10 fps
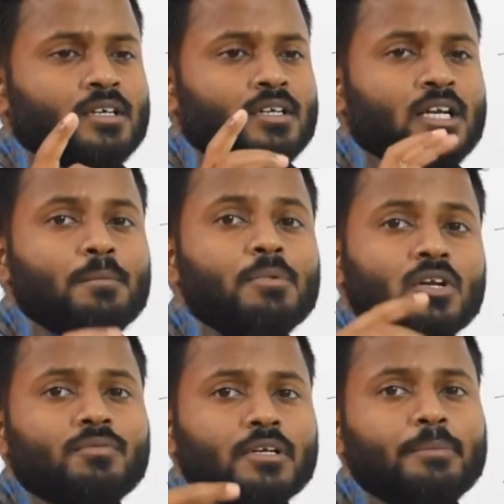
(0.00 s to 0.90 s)
number
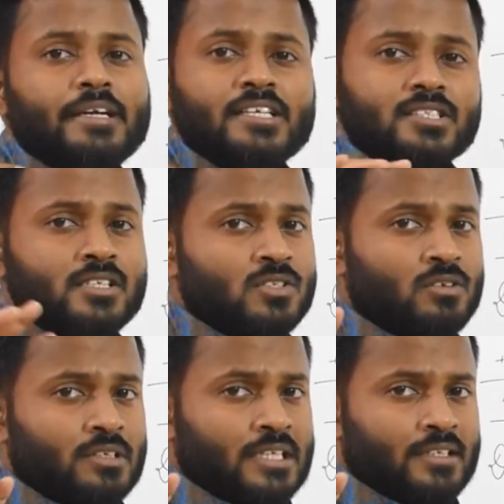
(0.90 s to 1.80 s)
of repetition is
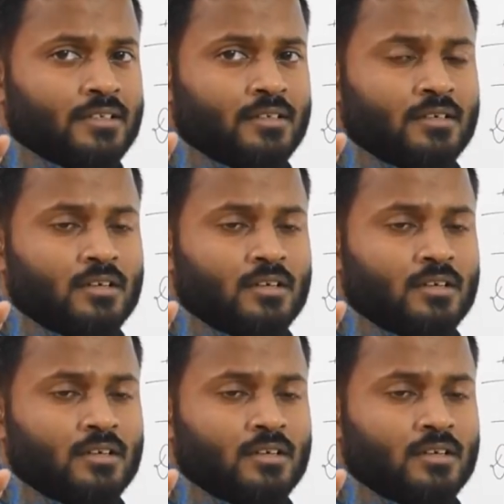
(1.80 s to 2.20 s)
not needed.